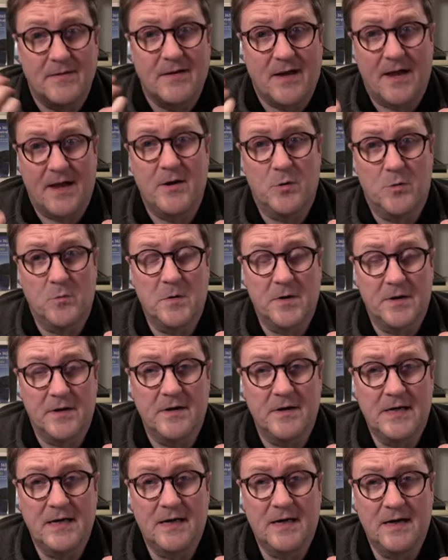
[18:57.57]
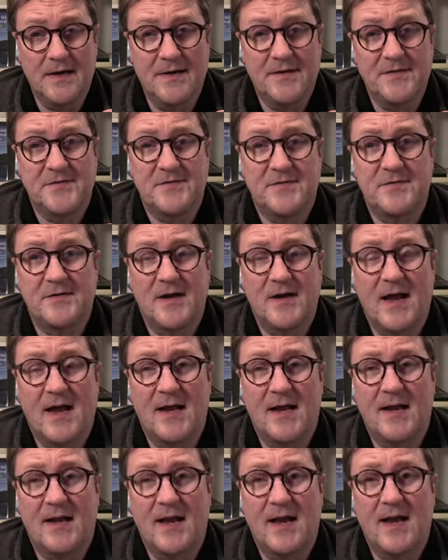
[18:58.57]
know where the needle is,
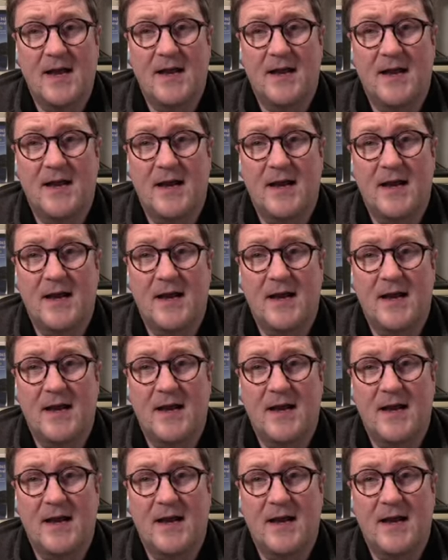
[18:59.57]
and